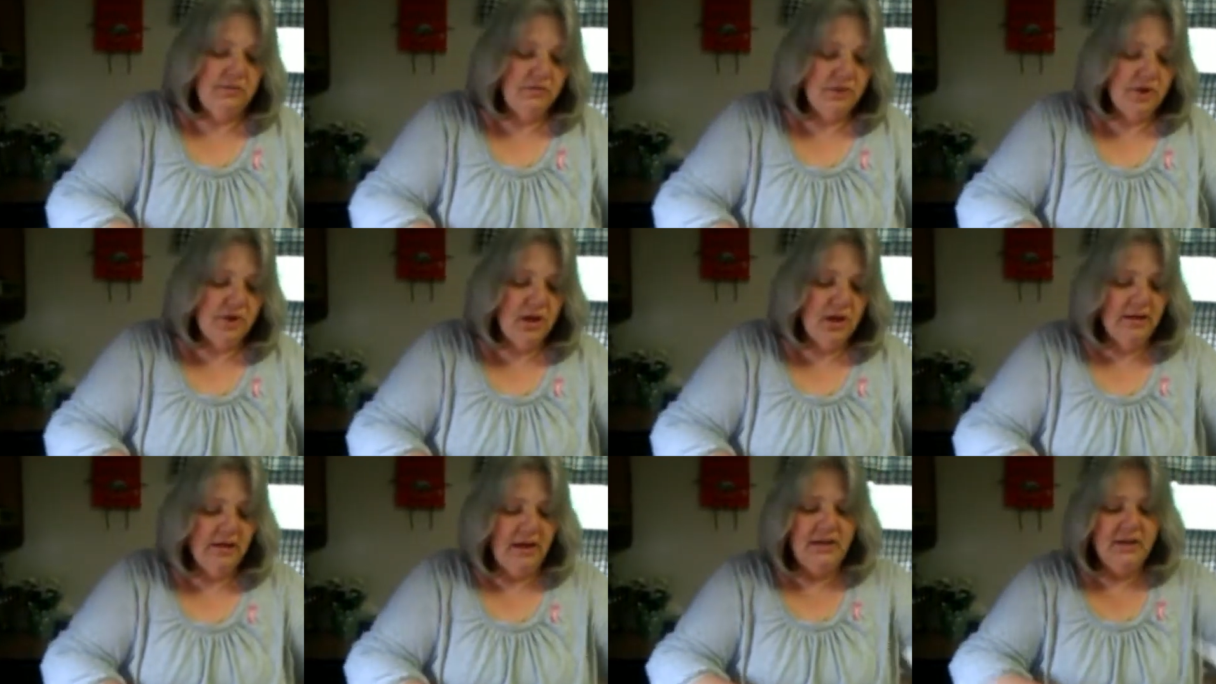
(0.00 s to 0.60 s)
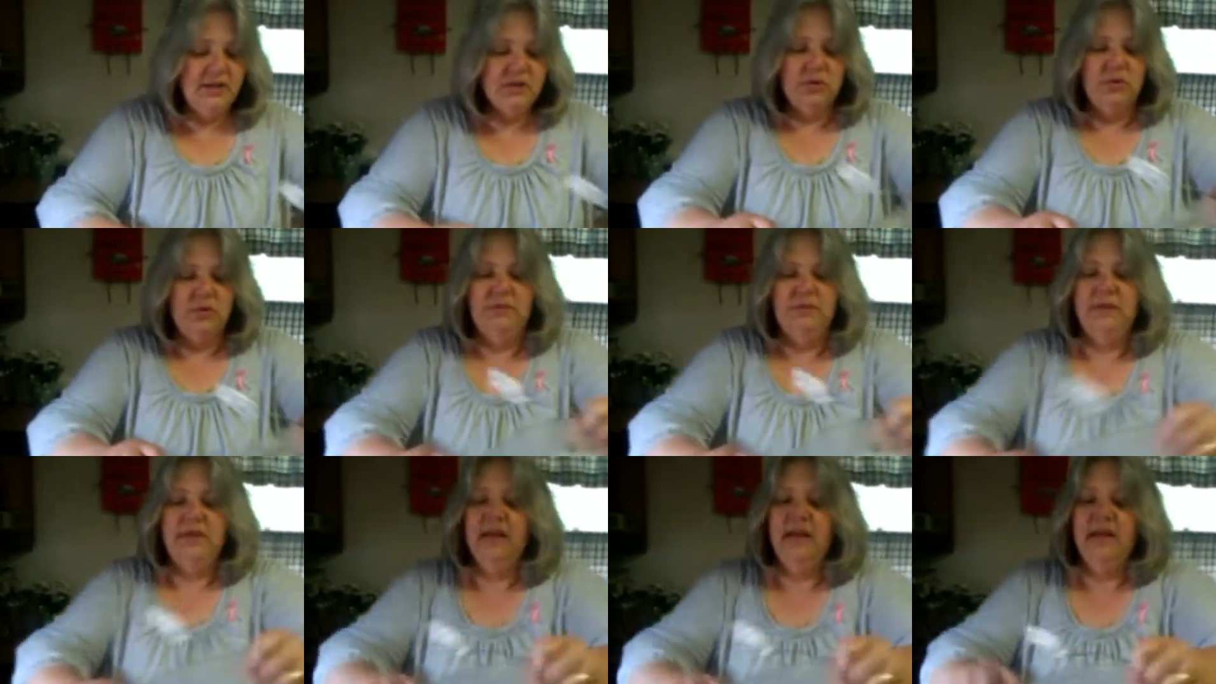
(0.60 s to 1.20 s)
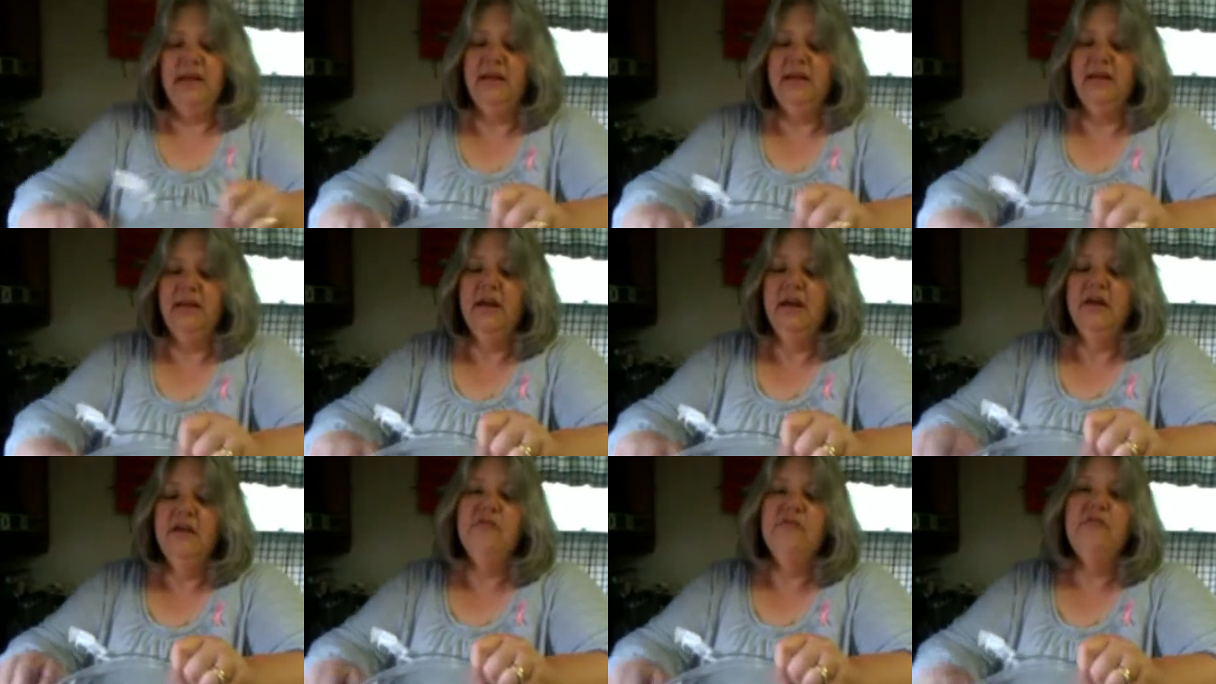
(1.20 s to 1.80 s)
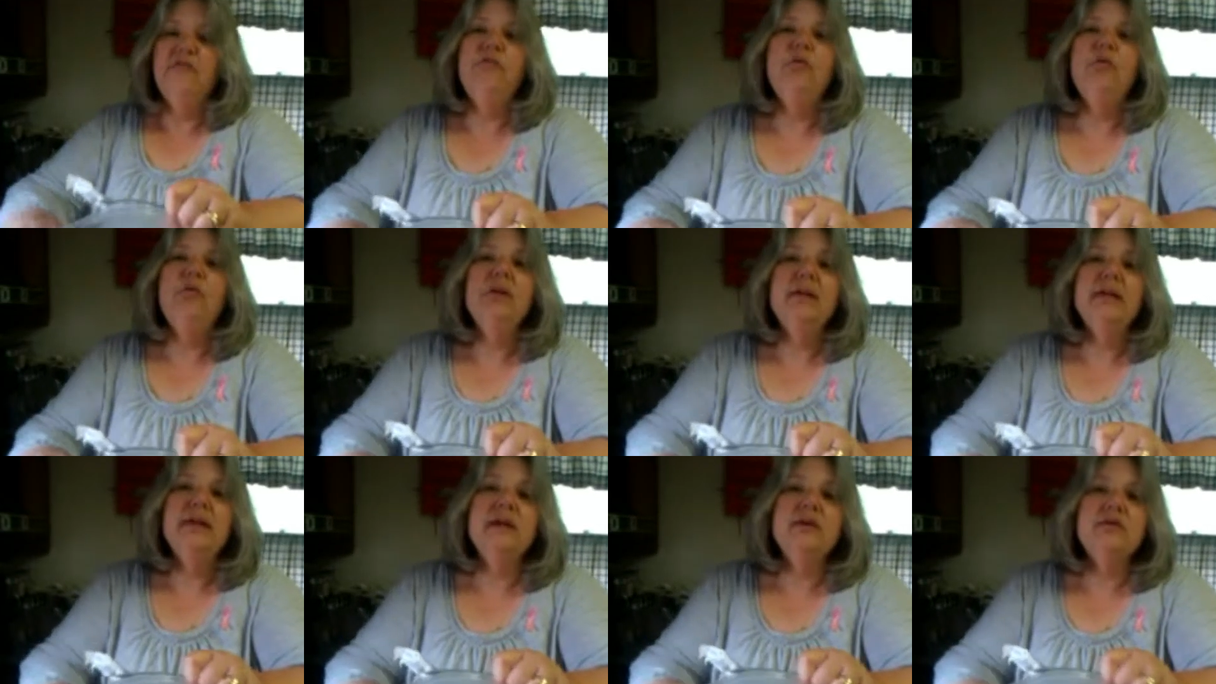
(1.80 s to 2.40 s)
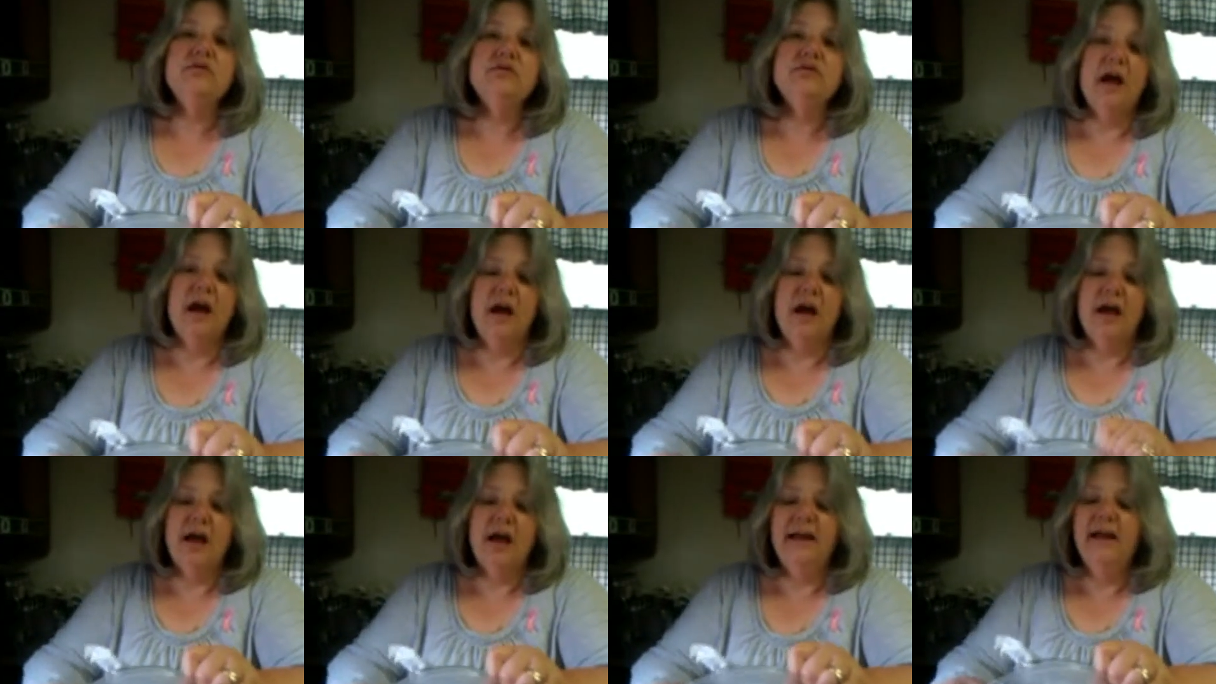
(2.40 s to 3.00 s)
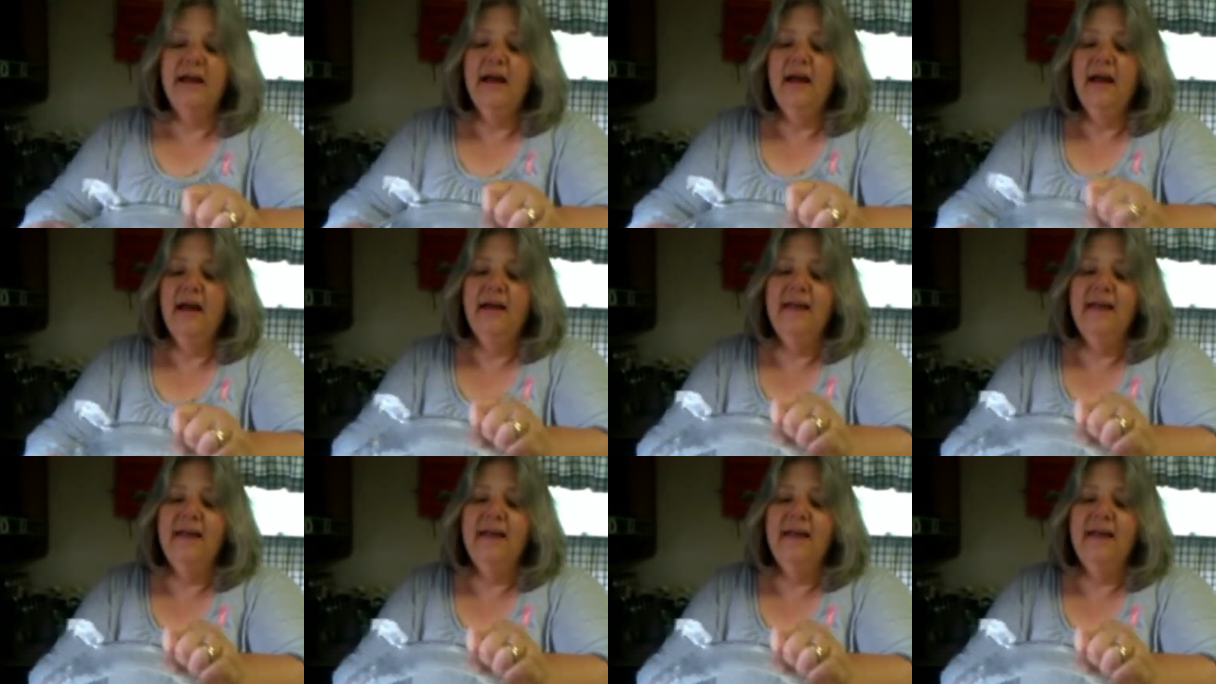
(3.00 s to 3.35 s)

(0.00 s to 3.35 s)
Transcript: chocolate ice cream cake, 4 layers high.